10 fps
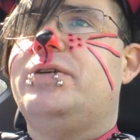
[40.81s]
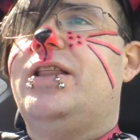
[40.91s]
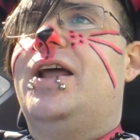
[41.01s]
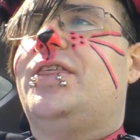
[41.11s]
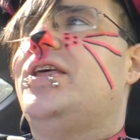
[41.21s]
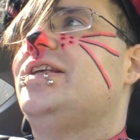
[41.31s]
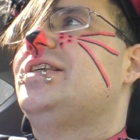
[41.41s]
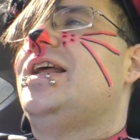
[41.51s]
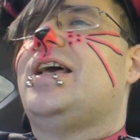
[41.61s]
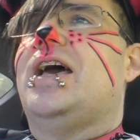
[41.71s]
been a lot of things
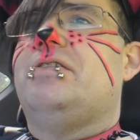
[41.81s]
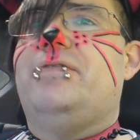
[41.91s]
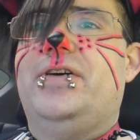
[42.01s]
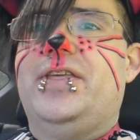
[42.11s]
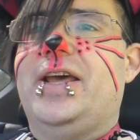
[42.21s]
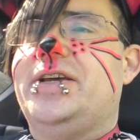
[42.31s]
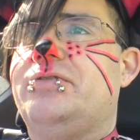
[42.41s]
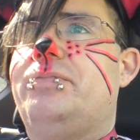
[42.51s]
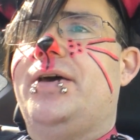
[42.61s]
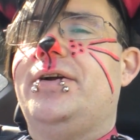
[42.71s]
that I kind of felt that I could
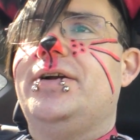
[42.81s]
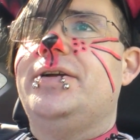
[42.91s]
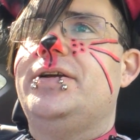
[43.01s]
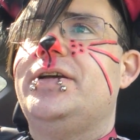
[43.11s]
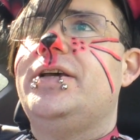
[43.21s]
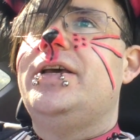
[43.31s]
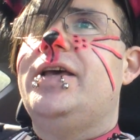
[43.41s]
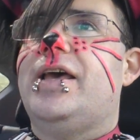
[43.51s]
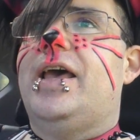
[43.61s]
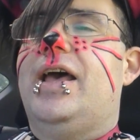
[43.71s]
do better.
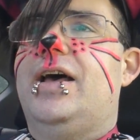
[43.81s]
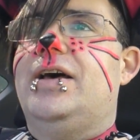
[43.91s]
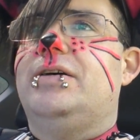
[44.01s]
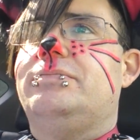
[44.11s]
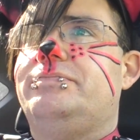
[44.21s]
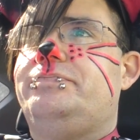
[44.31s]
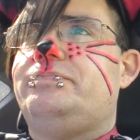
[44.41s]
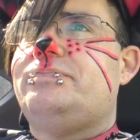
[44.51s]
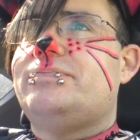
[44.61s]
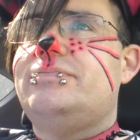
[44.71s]
Um,
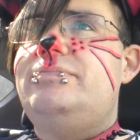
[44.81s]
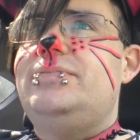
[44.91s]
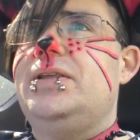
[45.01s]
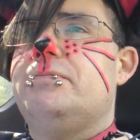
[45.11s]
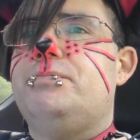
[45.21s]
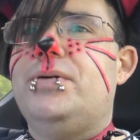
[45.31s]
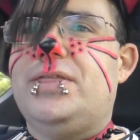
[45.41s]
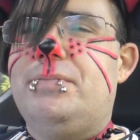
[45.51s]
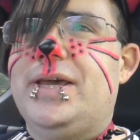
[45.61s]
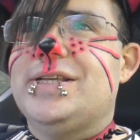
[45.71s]
but
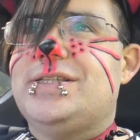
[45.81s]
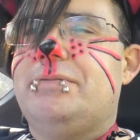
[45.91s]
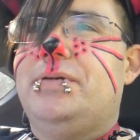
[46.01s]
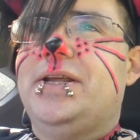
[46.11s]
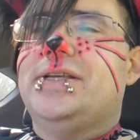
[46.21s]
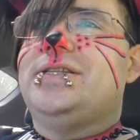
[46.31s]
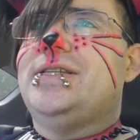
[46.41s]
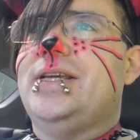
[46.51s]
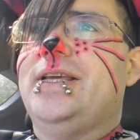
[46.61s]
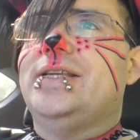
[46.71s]
the biggest
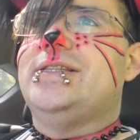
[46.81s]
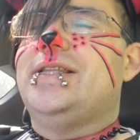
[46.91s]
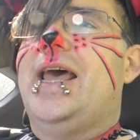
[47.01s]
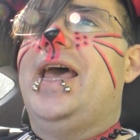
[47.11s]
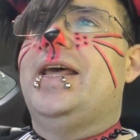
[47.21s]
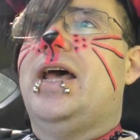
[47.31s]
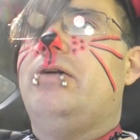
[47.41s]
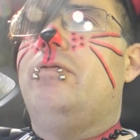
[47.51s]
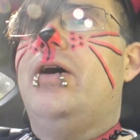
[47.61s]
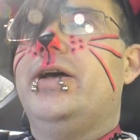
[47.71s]
impetus is that I
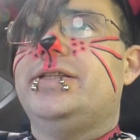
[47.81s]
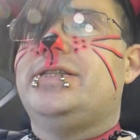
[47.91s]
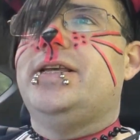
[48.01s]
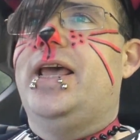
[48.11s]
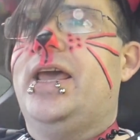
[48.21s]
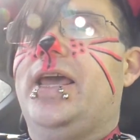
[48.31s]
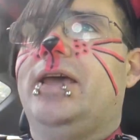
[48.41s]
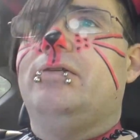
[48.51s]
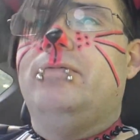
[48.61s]
want a